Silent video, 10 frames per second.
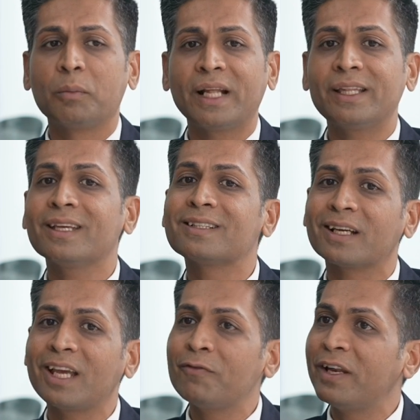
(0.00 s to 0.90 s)
But I think it's
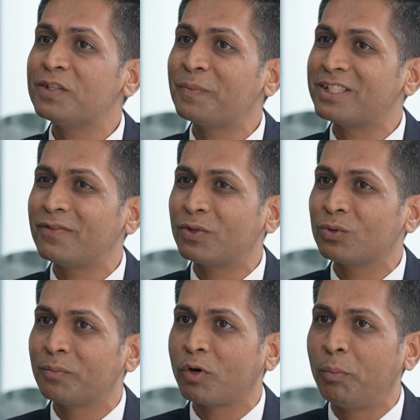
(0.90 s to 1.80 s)
again very specific to
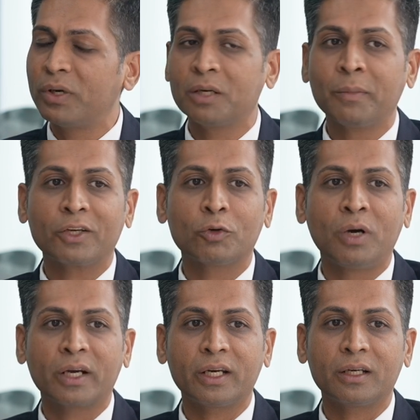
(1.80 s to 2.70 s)
the property and micro
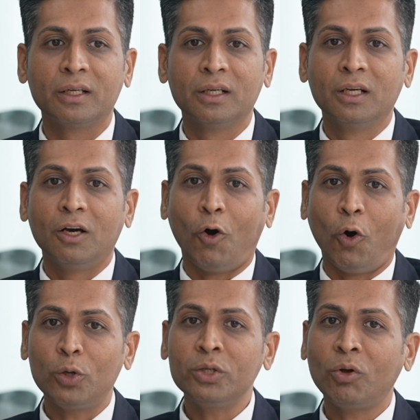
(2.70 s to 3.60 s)
market.
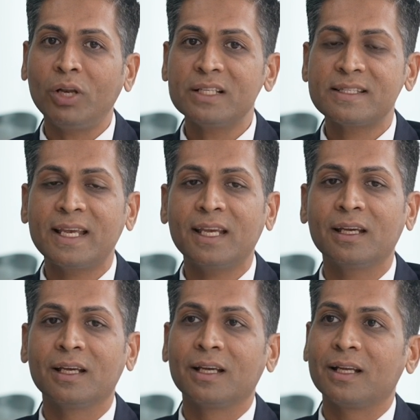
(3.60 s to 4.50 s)
All in all, I'll say
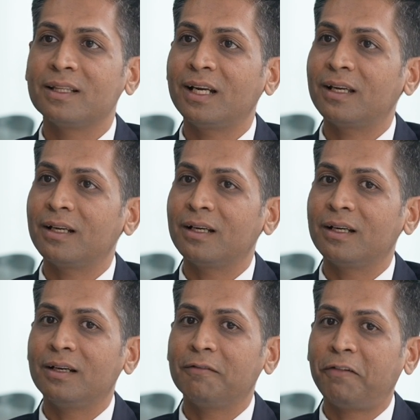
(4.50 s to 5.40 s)
that
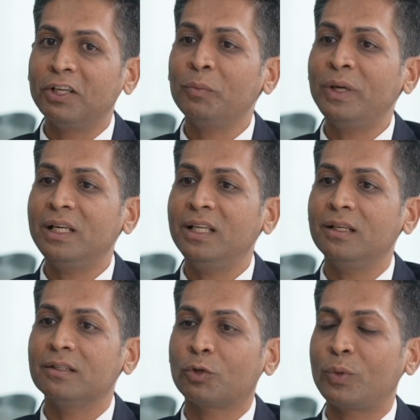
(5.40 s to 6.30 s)

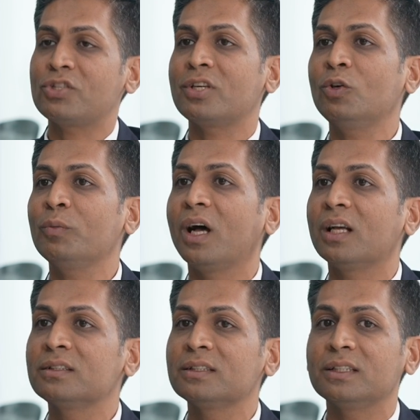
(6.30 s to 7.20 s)
fundamentally the question to be
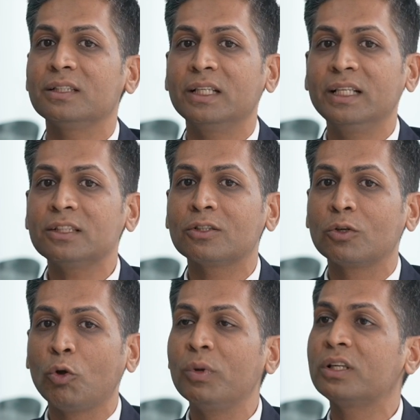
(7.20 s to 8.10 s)
asked is a
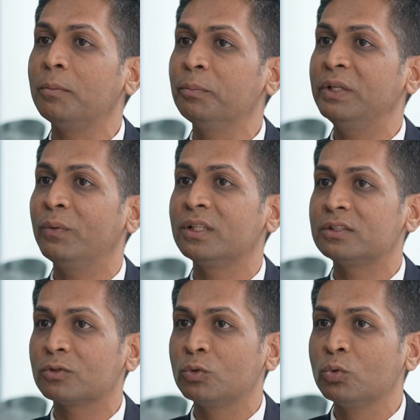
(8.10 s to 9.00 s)
global company, whether it's
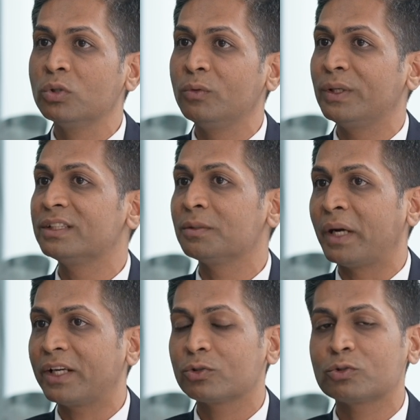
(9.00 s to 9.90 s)
a Google, whether it's a
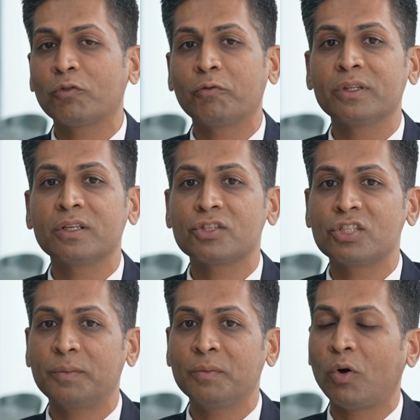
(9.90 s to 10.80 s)
Microsoft, whether it's a
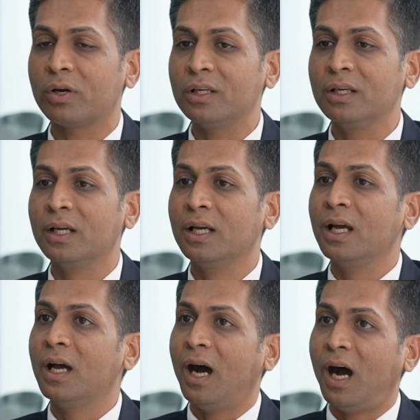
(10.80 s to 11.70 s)
JP Morgan,
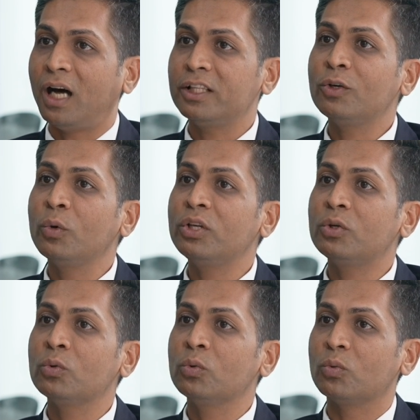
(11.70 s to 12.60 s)
are they going
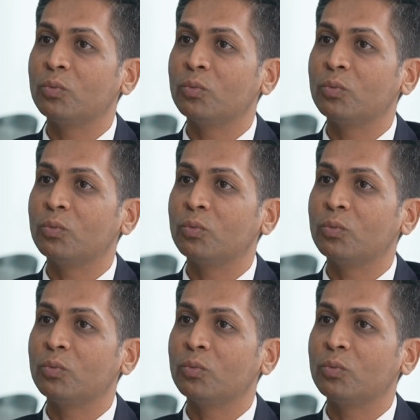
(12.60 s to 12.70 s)
to